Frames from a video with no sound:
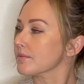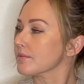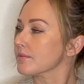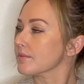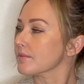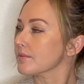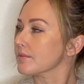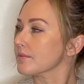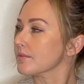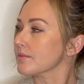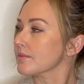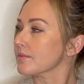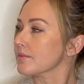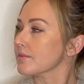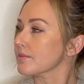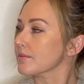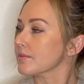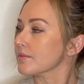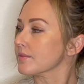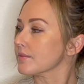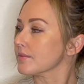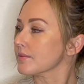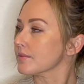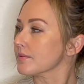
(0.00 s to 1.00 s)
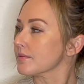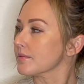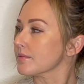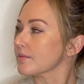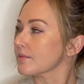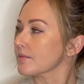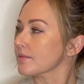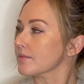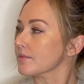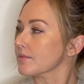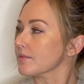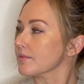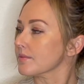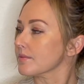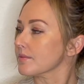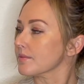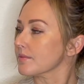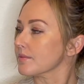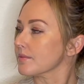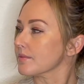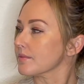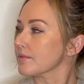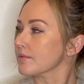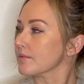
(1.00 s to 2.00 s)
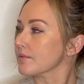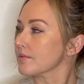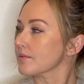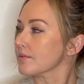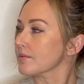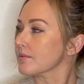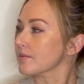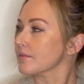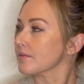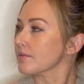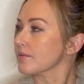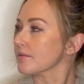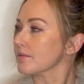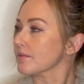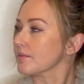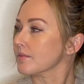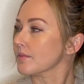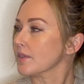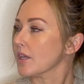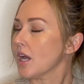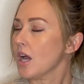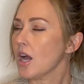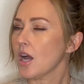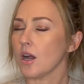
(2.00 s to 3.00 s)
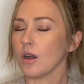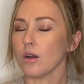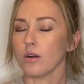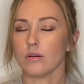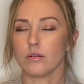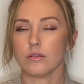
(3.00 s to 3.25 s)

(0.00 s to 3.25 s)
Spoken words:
No words are spoken by the person on screen.